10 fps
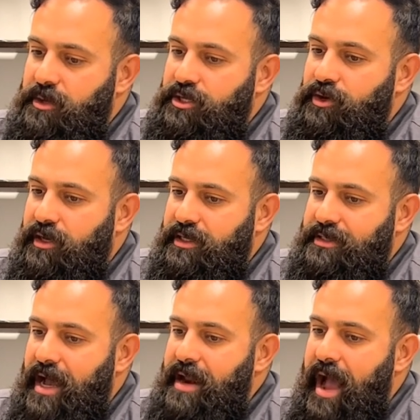we took is
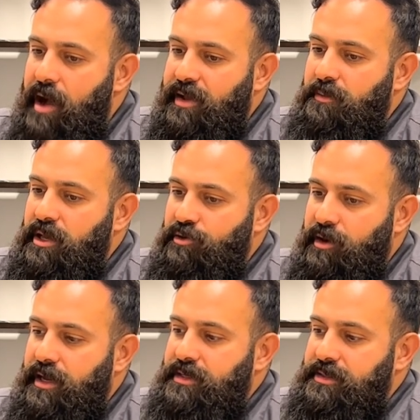that how can we
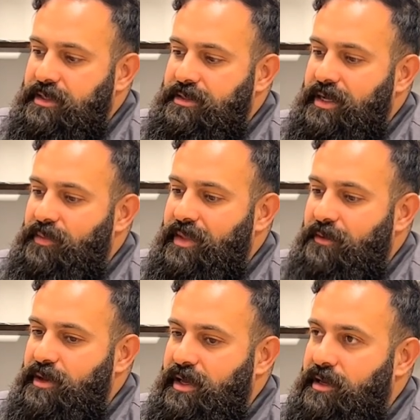create a system
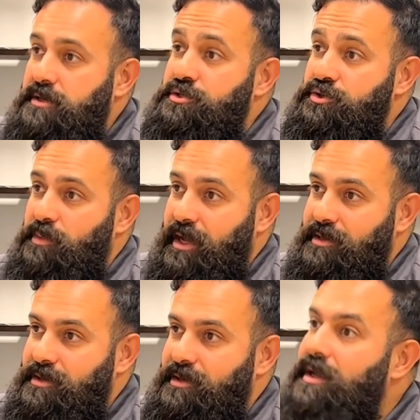that we can instrument